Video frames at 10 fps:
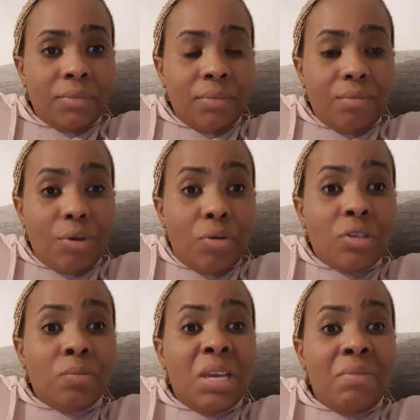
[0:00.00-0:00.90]
because
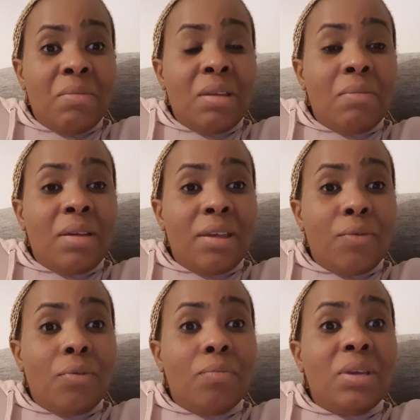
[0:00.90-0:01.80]
maybe my mother
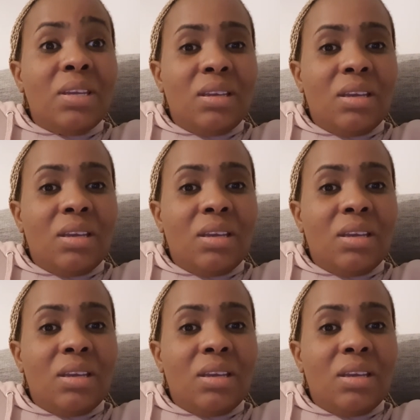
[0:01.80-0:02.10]
could be